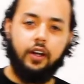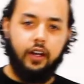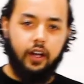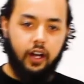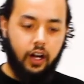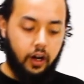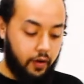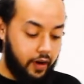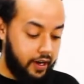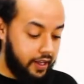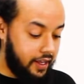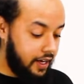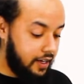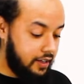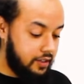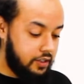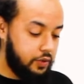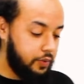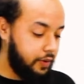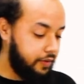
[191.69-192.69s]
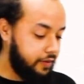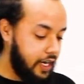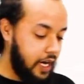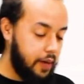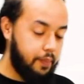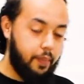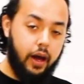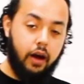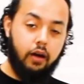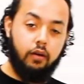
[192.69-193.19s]
Alrighty guys, so we've
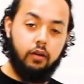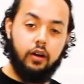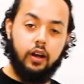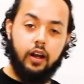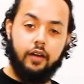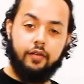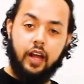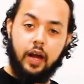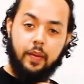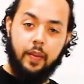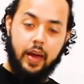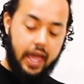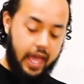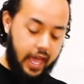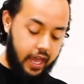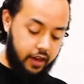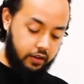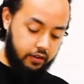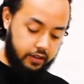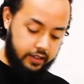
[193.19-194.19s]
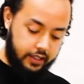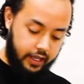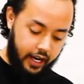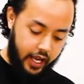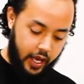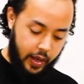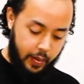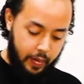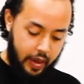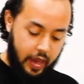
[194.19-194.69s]
got power, I've got my handle set
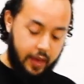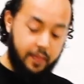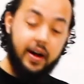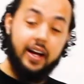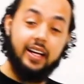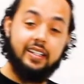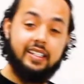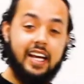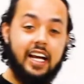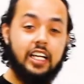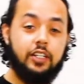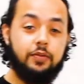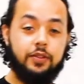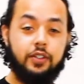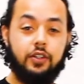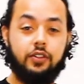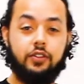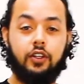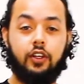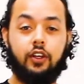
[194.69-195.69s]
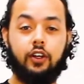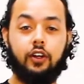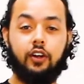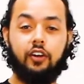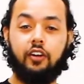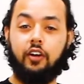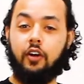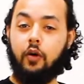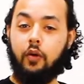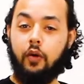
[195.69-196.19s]
up, and my attachments are
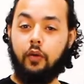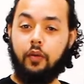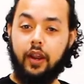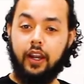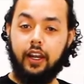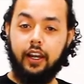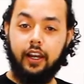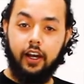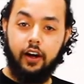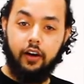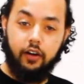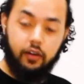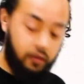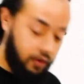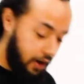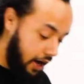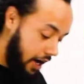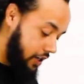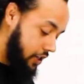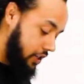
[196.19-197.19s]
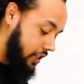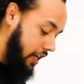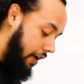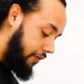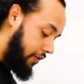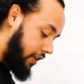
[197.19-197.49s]
secure. We're ready to go. I just have